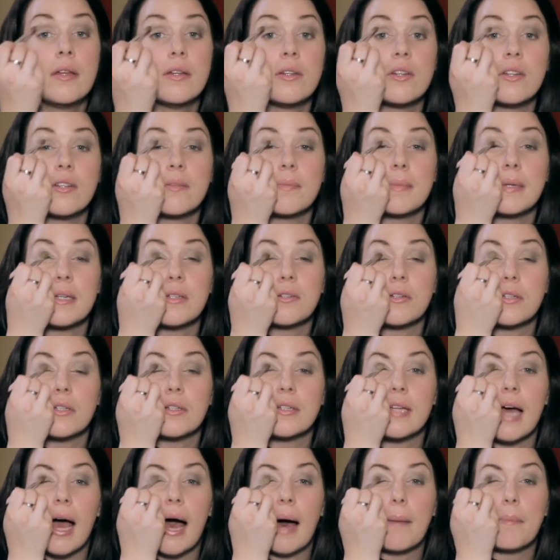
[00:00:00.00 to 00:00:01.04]
Just make sure you
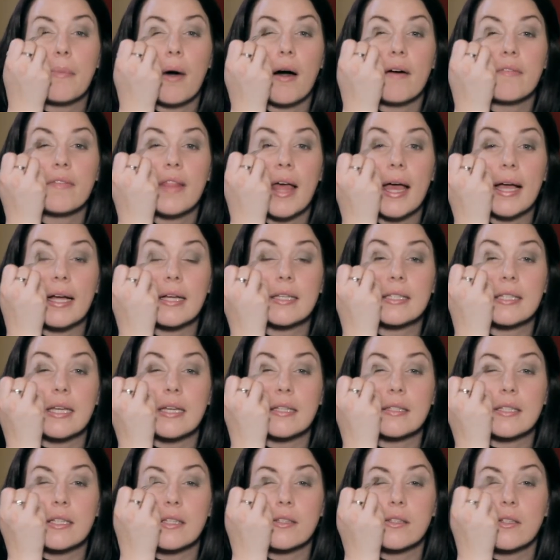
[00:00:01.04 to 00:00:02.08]
tap off the
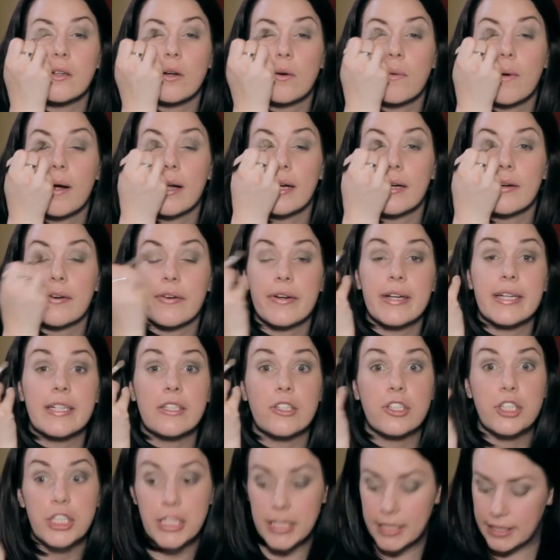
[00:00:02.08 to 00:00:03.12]
excess because you don't want
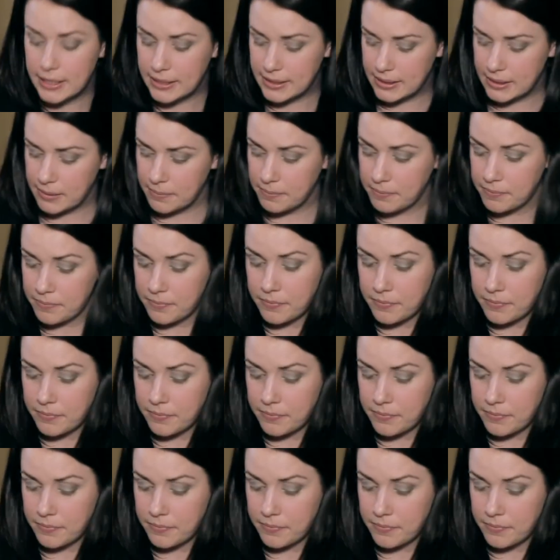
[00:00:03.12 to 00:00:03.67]
green cheeks.